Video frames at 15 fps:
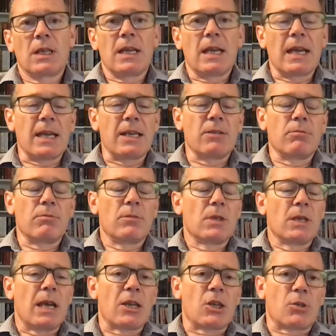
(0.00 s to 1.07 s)
In
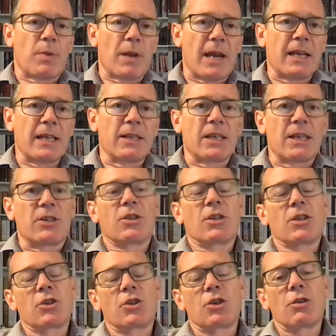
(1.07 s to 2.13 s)
explaining this to
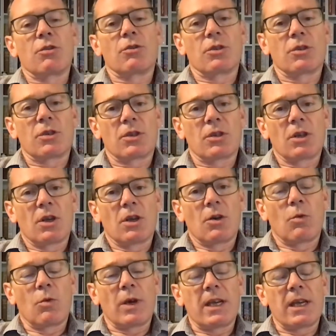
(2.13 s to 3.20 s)
the students,
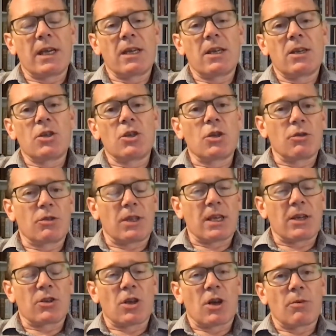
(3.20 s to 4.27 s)
we used the
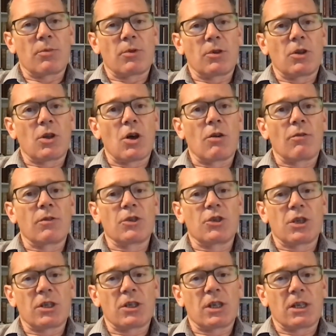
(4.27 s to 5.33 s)
example of
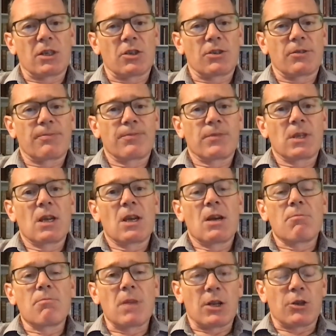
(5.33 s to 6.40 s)
logistics.
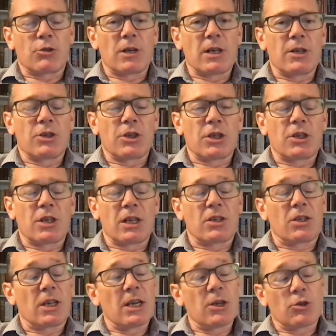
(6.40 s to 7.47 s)
Military
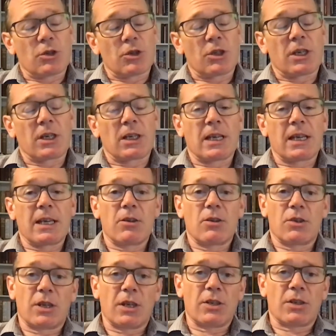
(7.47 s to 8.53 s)
logistics, interestingly,
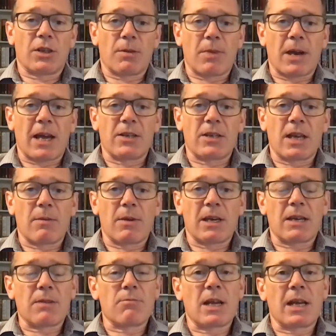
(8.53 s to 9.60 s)
since the pandemic
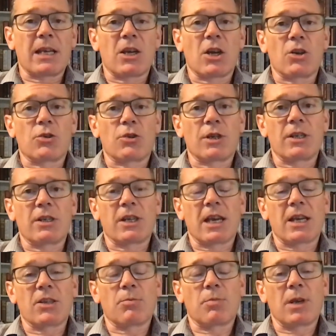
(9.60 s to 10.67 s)
in many countries,
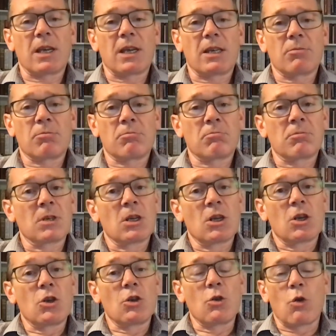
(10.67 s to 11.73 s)
has been
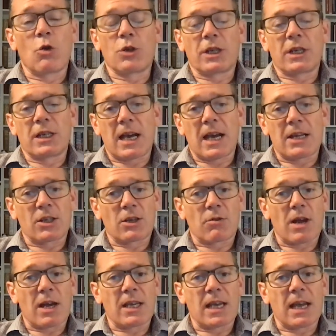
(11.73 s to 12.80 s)
lauded as a
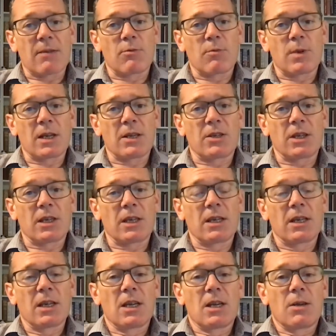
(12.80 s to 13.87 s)
great capability,
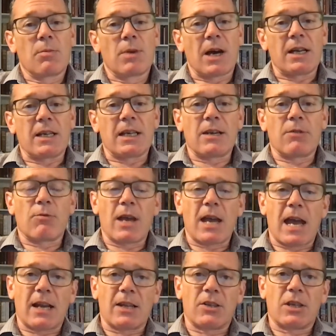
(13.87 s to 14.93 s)
but in
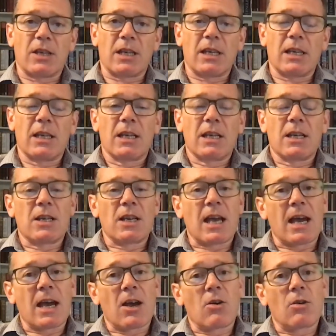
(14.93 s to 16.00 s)
reality
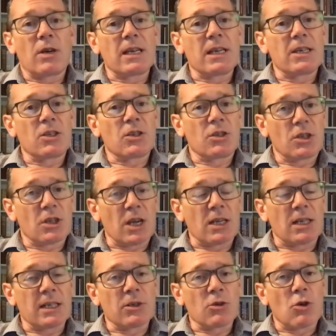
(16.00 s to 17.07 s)
now is
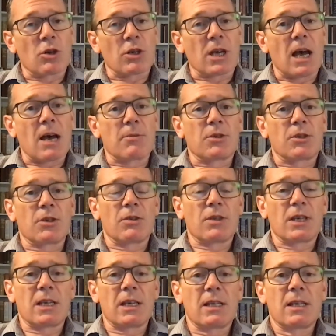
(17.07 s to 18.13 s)
certainly not up to
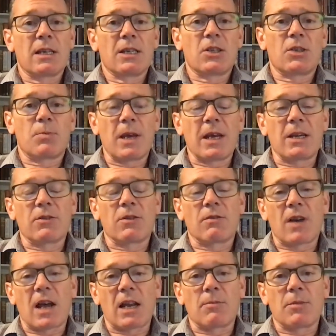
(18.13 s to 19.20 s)
the speed of
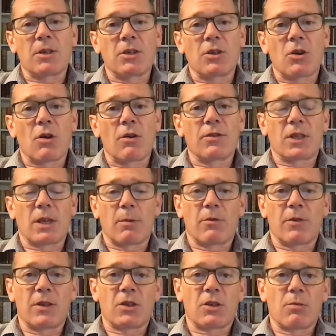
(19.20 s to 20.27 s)
development of some of
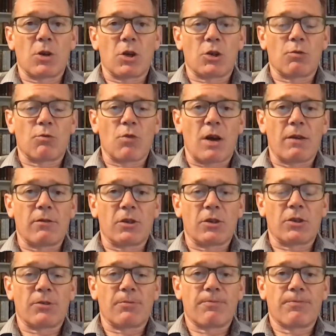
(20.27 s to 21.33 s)
its commercial
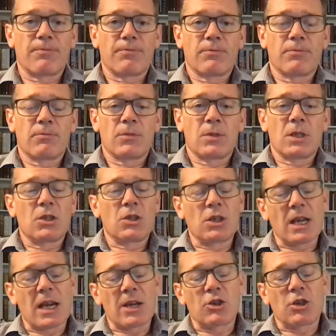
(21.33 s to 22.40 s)
rivals.
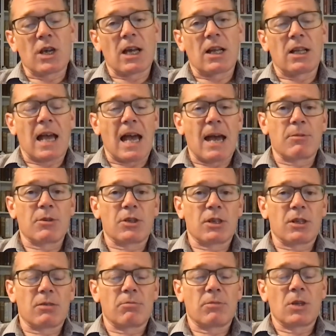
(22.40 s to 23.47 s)
DHL,
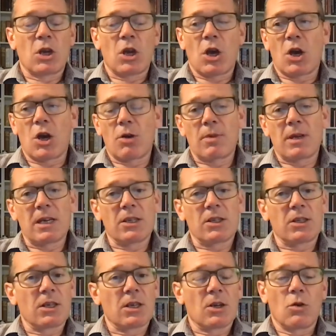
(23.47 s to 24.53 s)
Amazon,
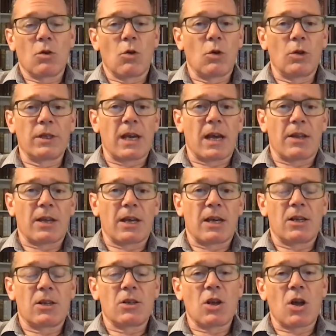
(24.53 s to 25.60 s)
Hermes, all the other
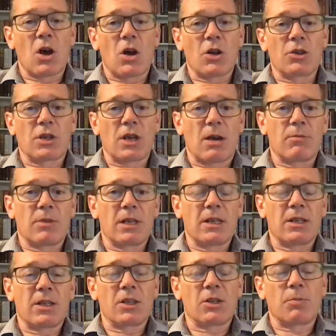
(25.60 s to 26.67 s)
large
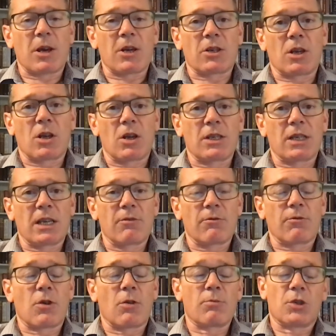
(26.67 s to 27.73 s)
companies that specialise in
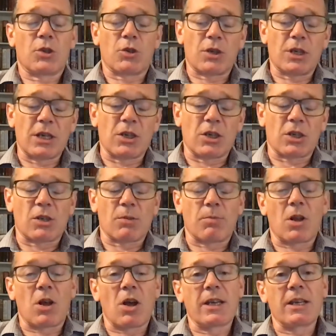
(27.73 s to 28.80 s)
from strategic
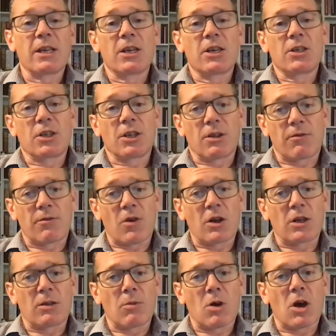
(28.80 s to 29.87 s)
supply to the
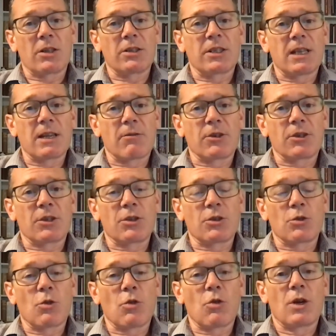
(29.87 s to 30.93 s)
final mile delivery to the
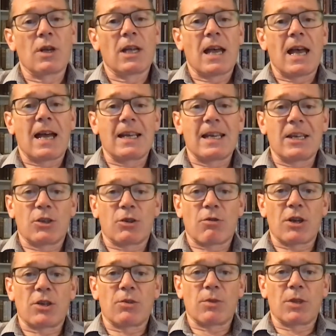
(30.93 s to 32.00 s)
door and
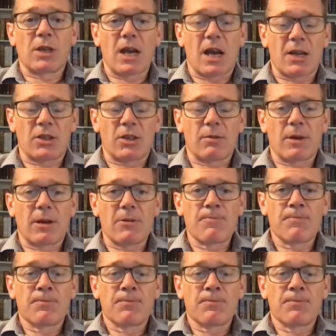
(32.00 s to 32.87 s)
integration with the customer,